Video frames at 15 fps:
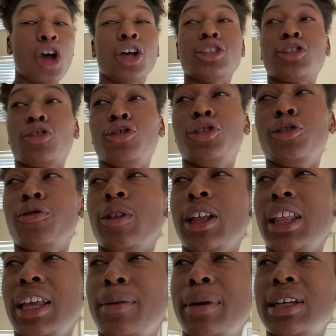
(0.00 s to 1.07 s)
so you're
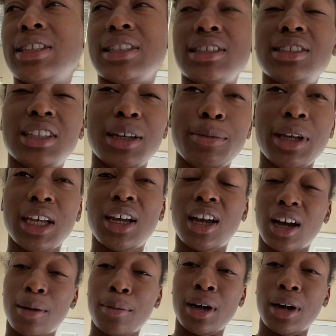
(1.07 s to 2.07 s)
really about to see me come